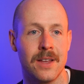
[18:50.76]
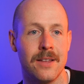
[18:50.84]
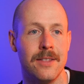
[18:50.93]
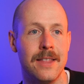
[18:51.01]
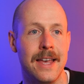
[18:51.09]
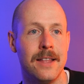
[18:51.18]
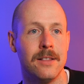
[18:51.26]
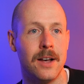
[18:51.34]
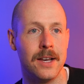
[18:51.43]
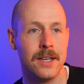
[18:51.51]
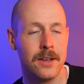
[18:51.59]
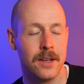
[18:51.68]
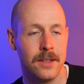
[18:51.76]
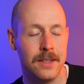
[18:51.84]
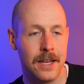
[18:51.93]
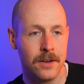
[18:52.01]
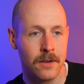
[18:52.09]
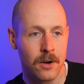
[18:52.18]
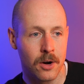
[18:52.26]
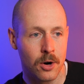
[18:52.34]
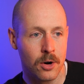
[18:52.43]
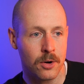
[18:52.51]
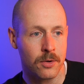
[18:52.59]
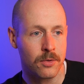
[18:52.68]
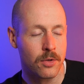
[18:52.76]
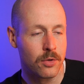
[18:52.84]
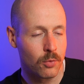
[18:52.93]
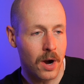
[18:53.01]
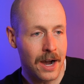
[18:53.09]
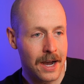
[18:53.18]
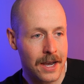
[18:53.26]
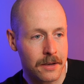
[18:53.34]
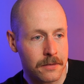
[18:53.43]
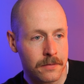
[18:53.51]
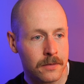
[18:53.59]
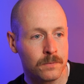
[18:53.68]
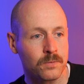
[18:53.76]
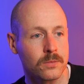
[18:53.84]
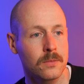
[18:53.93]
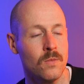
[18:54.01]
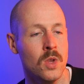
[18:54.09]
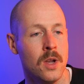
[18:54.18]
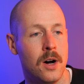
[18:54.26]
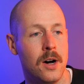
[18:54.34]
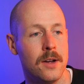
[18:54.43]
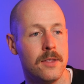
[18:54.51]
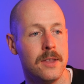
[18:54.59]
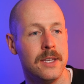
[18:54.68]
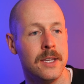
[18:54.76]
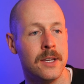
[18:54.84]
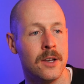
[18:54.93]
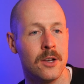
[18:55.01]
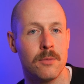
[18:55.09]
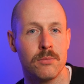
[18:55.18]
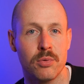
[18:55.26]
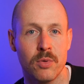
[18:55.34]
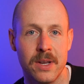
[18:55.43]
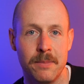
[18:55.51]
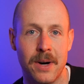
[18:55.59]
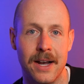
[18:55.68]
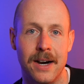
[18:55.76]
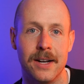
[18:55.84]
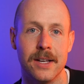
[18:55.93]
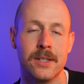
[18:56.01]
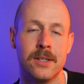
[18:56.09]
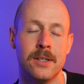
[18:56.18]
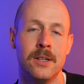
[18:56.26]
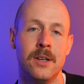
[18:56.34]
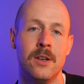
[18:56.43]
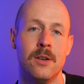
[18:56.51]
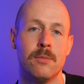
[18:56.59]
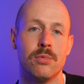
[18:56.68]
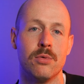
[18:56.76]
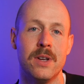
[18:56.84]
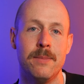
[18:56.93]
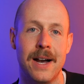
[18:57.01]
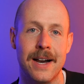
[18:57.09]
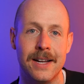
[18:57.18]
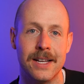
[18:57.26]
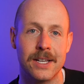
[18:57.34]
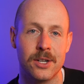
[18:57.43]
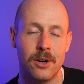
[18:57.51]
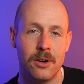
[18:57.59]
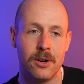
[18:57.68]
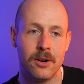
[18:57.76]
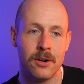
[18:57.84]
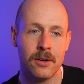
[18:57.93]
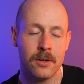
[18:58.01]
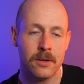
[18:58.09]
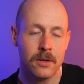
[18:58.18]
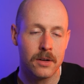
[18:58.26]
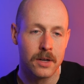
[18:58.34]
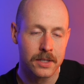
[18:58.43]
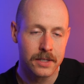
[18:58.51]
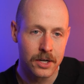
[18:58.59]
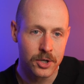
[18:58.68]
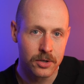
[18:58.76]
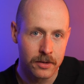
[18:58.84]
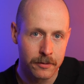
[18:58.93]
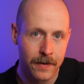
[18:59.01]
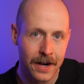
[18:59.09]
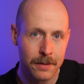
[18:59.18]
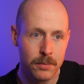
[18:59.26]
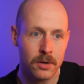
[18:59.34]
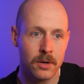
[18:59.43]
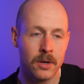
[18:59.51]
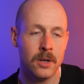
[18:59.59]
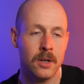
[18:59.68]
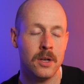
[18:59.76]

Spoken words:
They like and they thrive on the prebiotics. Prebiotics are essentially fiber.